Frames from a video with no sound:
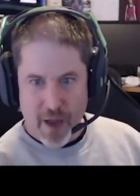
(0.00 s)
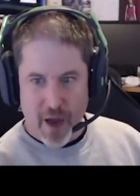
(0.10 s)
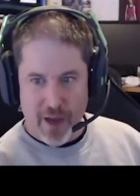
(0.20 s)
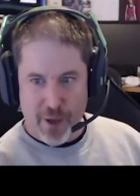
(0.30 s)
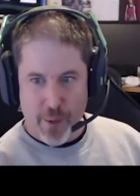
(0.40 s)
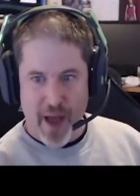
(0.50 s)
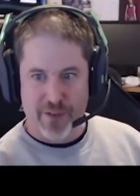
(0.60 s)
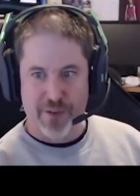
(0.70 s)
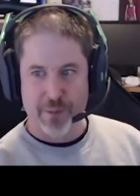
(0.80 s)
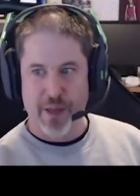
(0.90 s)
Uh, you
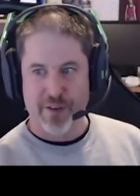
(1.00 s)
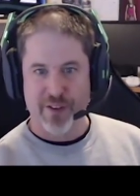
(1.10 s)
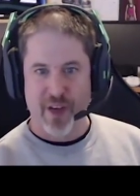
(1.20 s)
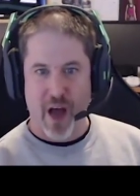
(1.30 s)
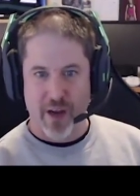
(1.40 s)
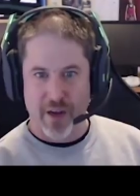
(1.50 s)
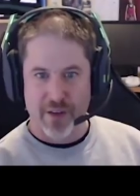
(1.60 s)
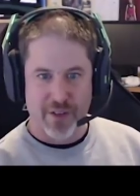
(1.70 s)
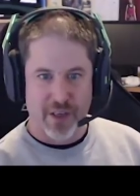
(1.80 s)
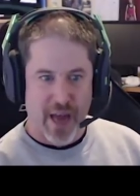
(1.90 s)
had some
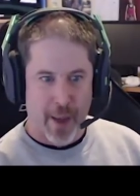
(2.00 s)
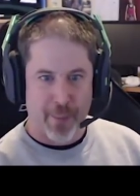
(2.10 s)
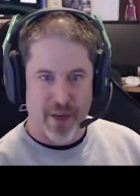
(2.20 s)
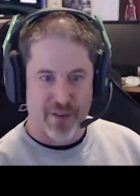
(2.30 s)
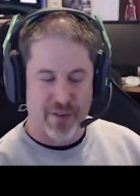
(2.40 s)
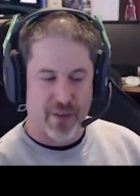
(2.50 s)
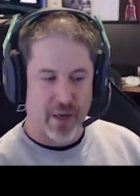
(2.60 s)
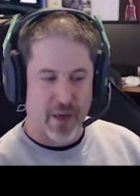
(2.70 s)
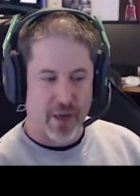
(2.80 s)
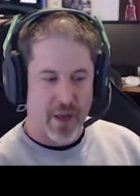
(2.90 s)
sagas and epics
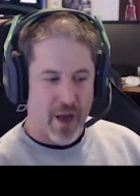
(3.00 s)
uh,